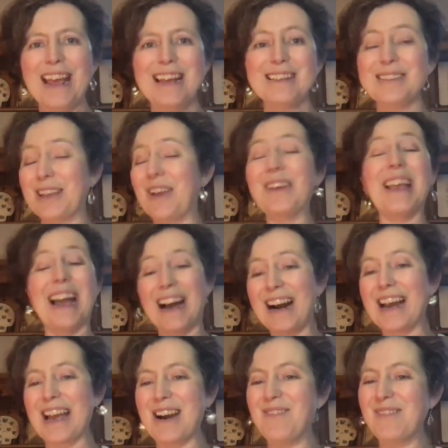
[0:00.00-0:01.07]
So yeah, I
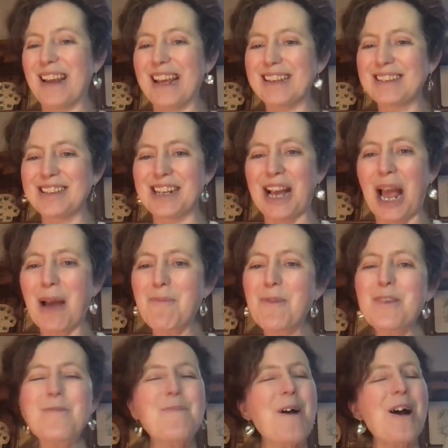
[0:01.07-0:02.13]
am late tonight. Happy
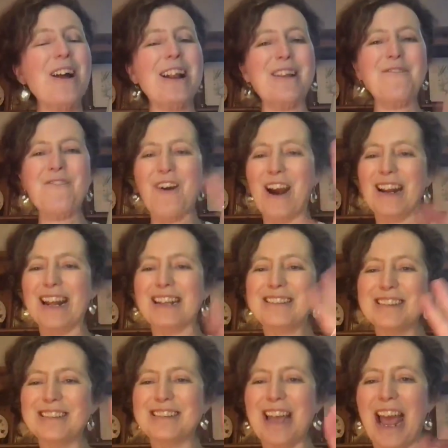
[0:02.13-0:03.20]
sparkly Friday to
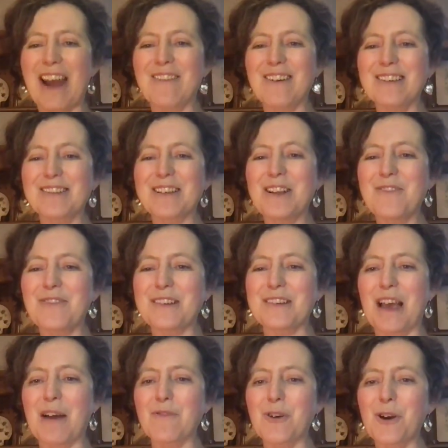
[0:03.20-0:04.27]
Sarah. It's lovely to
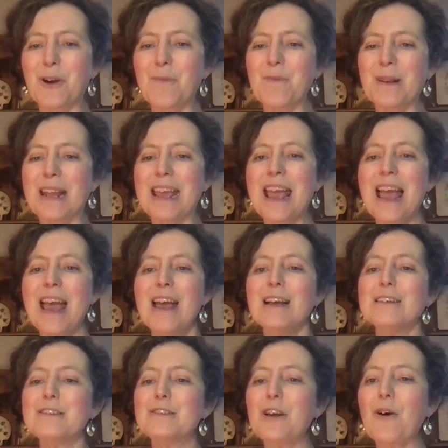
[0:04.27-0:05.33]
have your company.
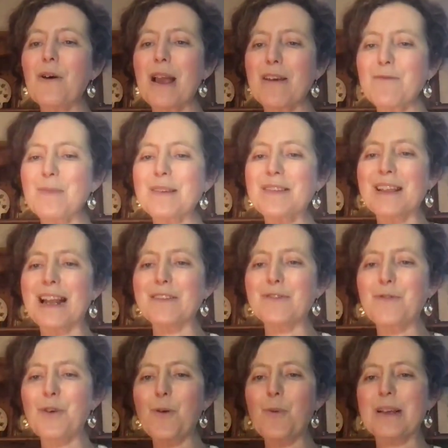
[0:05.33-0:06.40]
Sorry I've missed the last
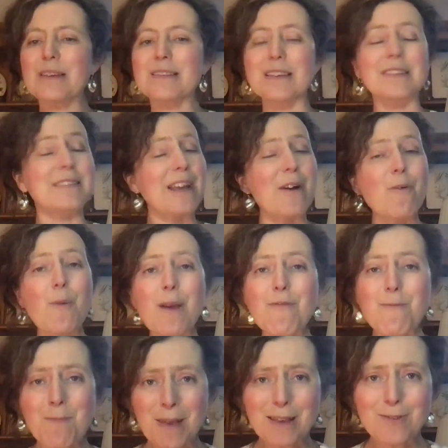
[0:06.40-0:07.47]
few weeks, says Sarah. We've
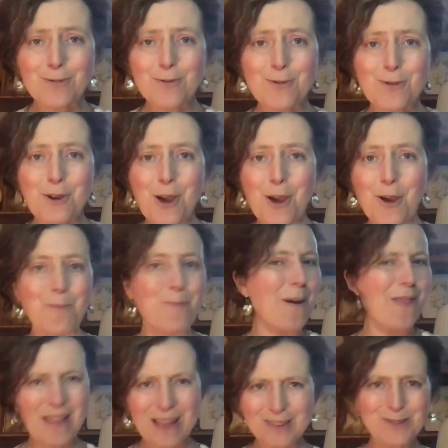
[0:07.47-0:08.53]
missed you, but
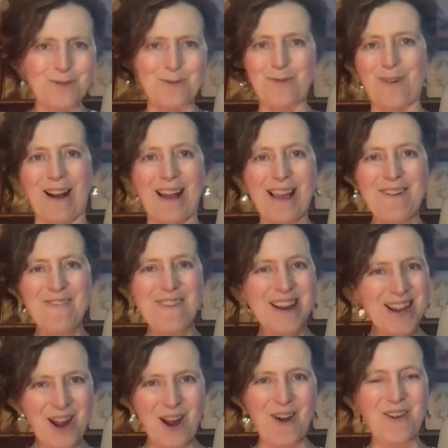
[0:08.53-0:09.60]
that's all right. We
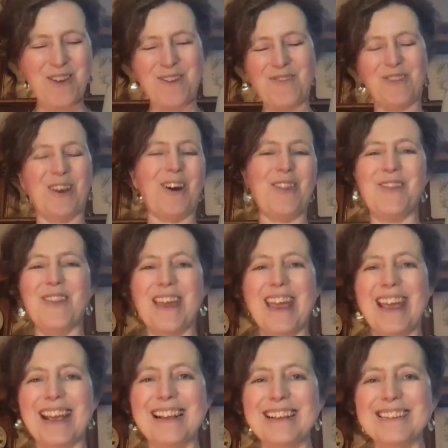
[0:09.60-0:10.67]
know you've got
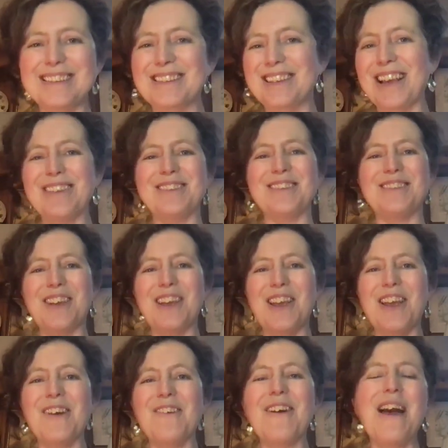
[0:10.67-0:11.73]
things to
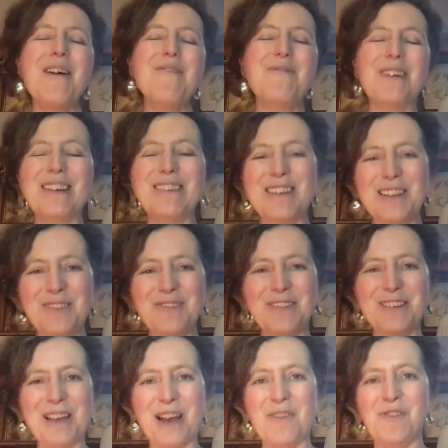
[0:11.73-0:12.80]
do, but it's lovely
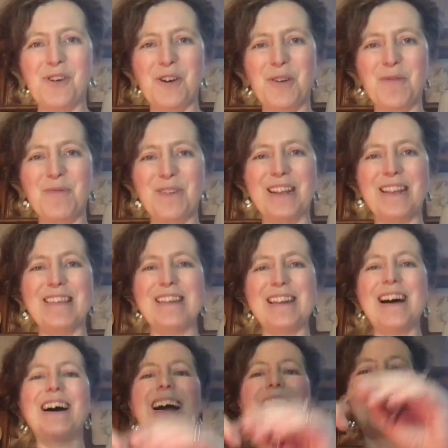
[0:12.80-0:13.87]
to have your company
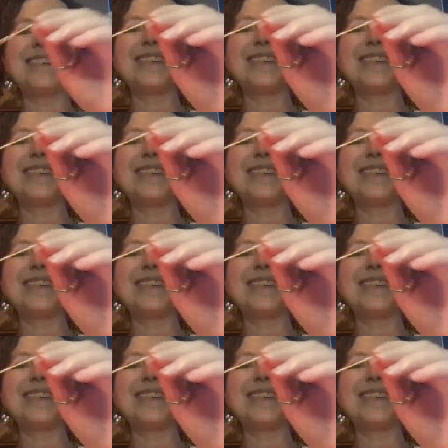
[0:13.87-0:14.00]
tonight.